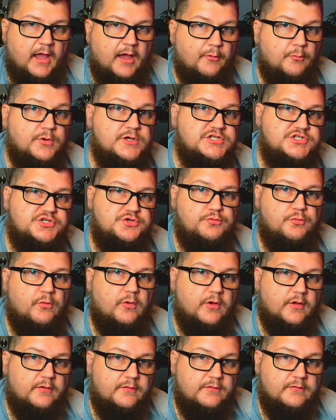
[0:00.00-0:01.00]
I wish you
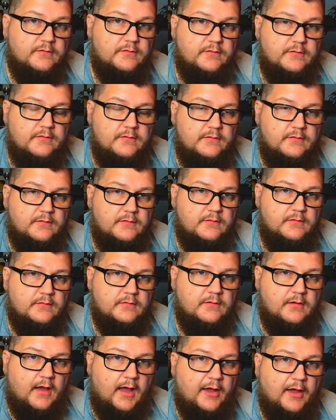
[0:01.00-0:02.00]
would.
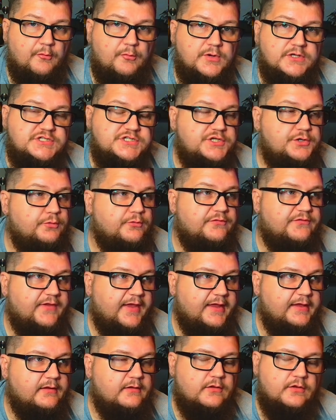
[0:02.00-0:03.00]
I wish you would
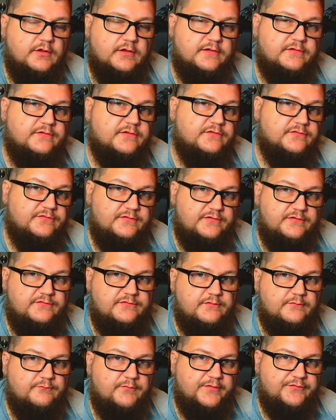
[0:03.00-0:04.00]
take a look at the
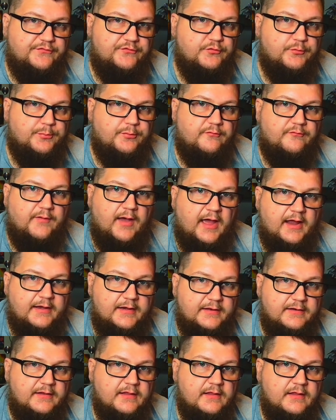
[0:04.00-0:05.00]
system that you're
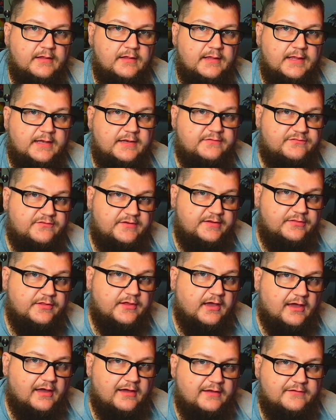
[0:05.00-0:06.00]
providing and see the
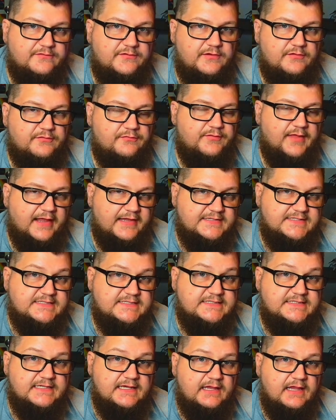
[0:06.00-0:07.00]
content
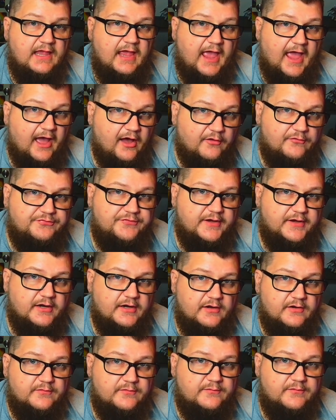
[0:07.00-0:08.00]
that's out
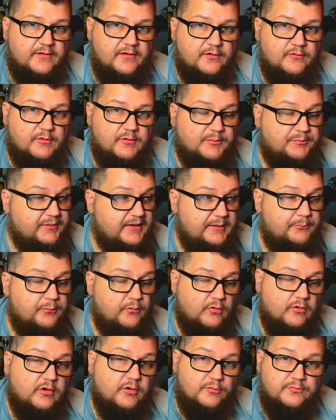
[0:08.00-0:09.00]
there where
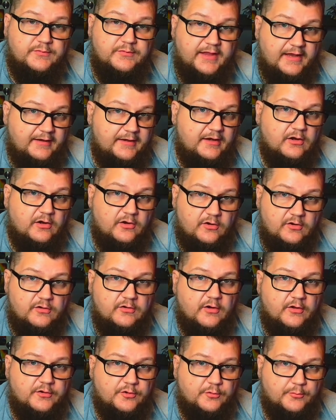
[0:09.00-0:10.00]
people are getting
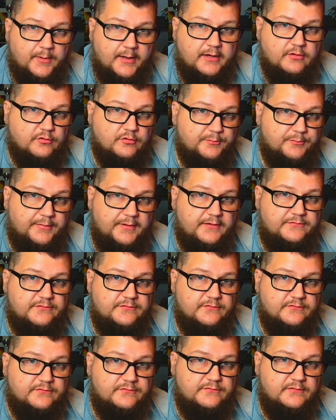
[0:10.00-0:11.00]
hurt on a regular
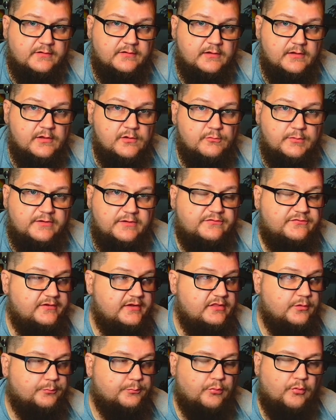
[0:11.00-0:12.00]
basis. We
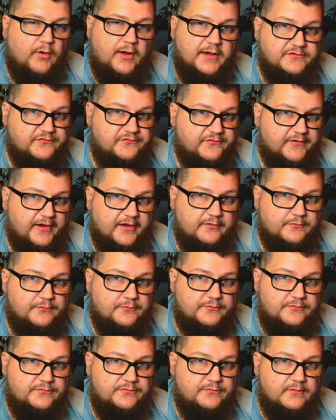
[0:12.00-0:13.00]
see the prank
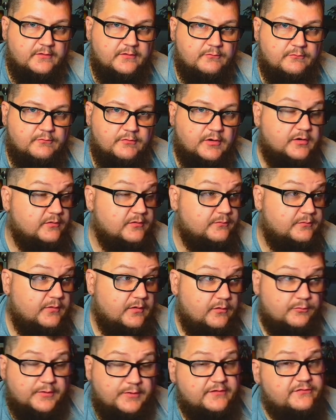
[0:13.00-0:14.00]
channels where
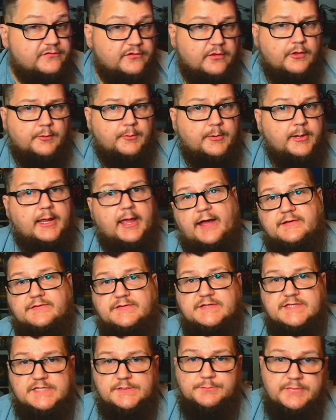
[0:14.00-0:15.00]
recently we
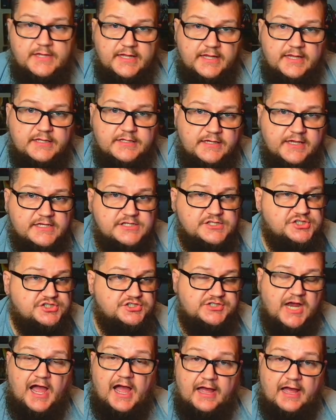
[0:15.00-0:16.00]
had some kid get
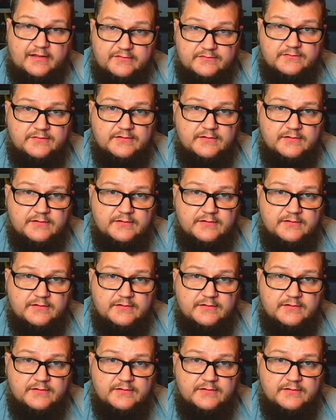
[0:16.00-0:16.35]
shot